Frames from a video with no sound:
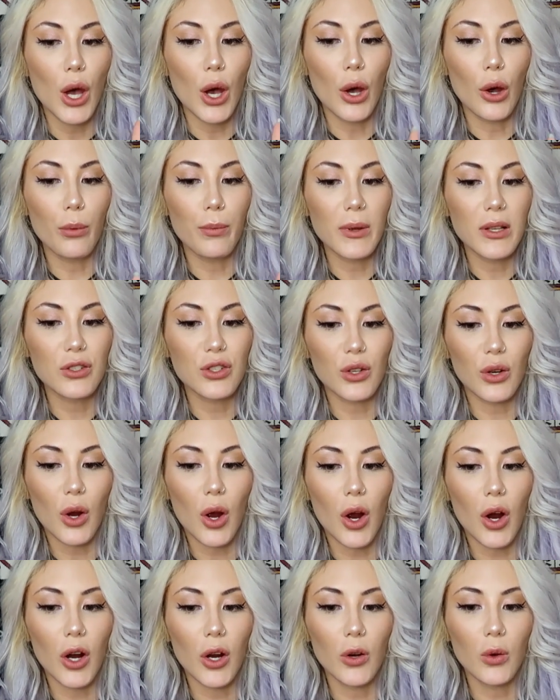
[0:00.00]
opens your
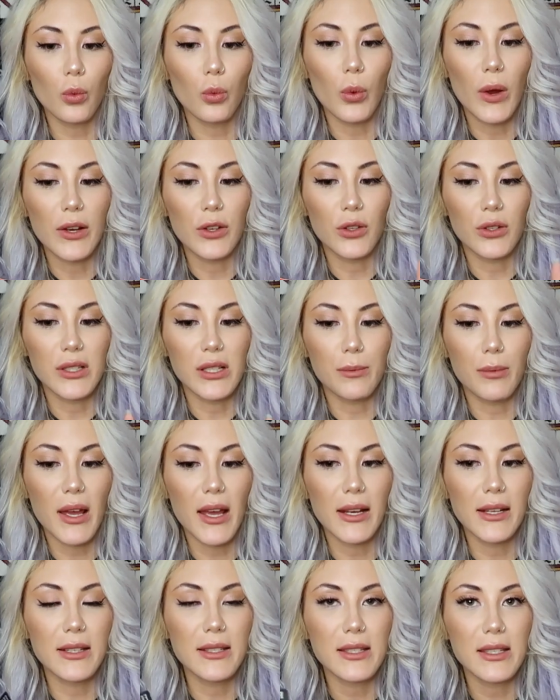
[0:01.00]
heart when your
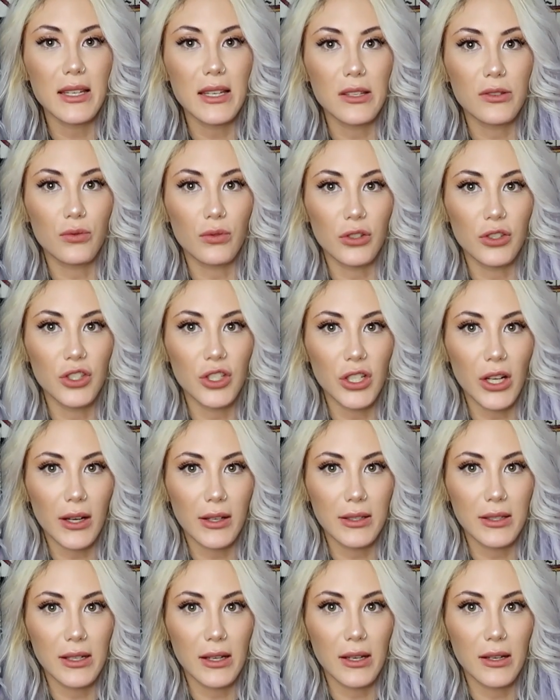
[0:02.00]
dependency is
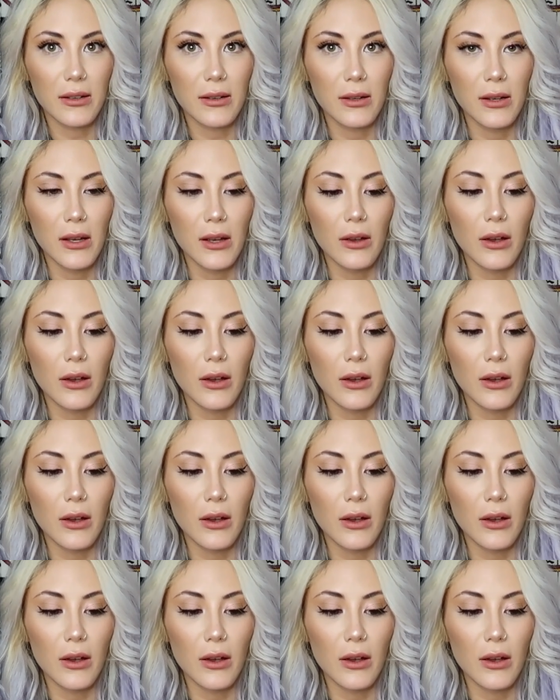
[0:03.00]
rejected.